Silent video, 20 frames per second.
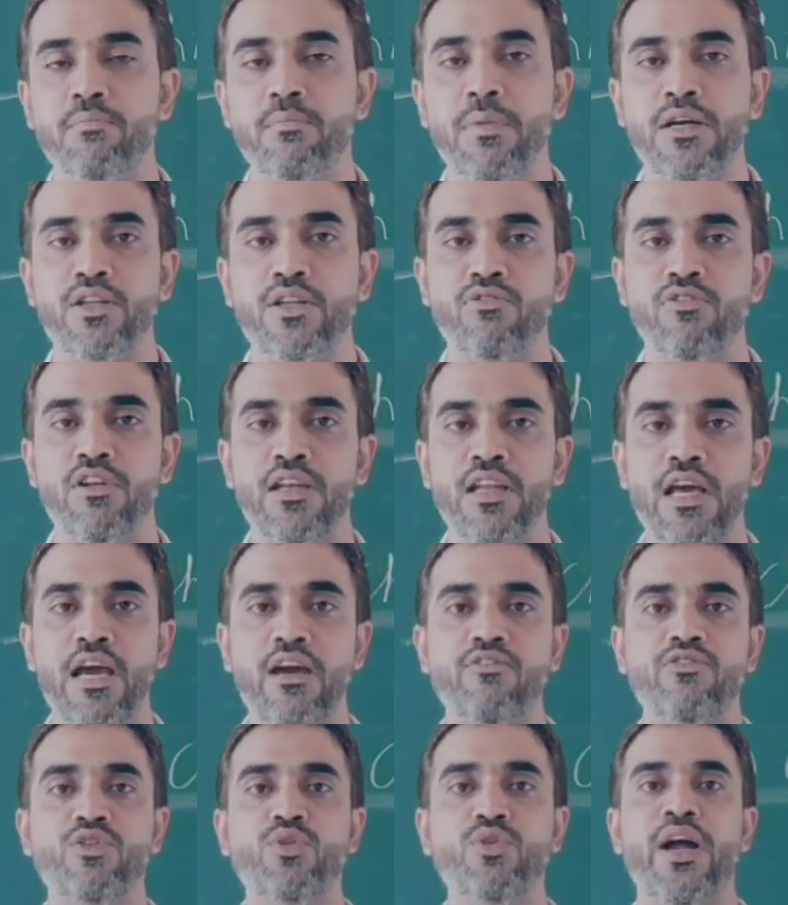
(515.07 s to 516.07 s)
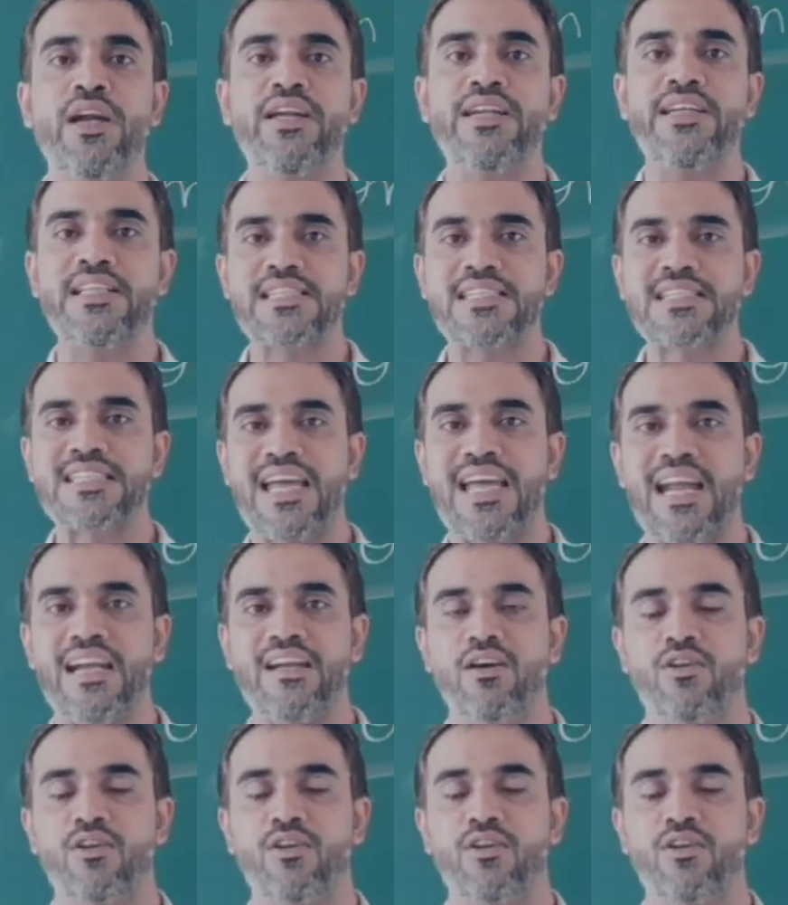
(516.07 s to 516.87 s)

but you will have to understand,